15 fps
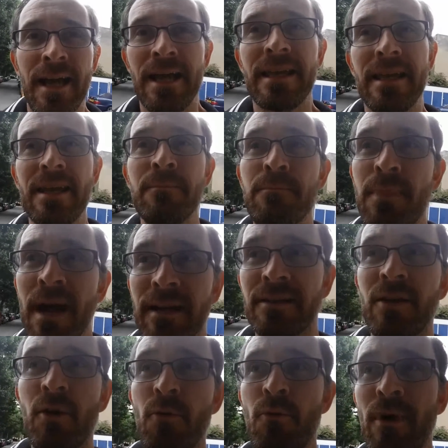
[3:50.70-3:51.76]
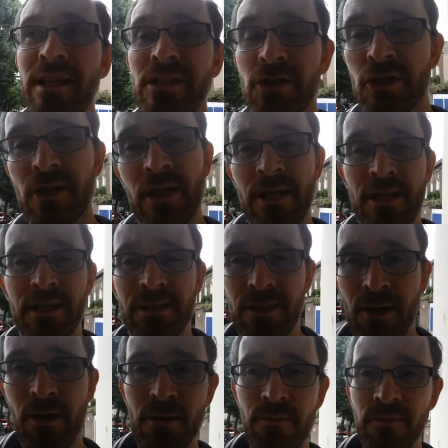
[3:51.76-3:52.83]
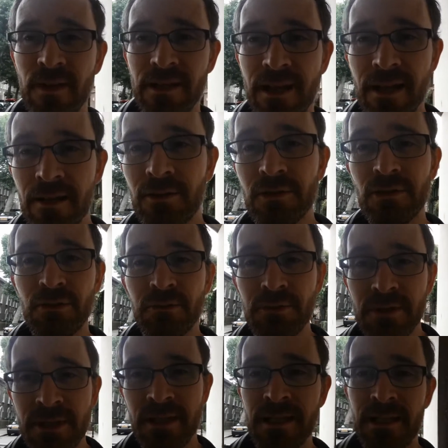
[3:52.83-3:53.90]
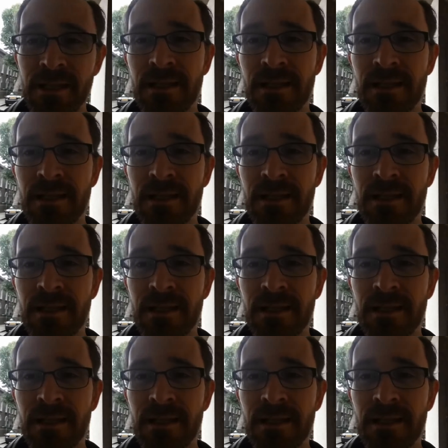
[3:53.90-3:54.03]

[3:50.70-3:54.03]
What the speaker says: a impact wrench, so hopefully that'll sort